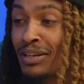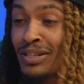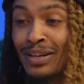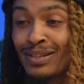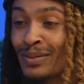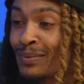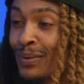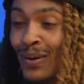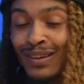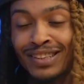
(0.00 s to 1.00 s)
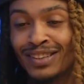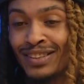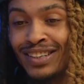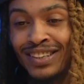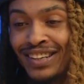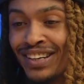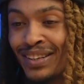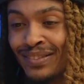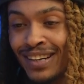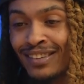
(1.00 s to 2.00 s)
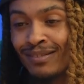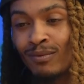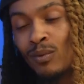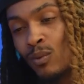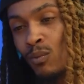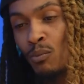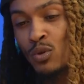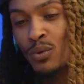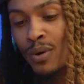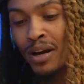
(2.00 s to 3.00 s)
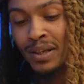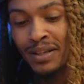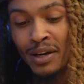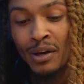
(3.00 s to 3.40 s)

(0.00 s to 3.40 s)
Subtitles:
his hands and across anything he can, like music wise.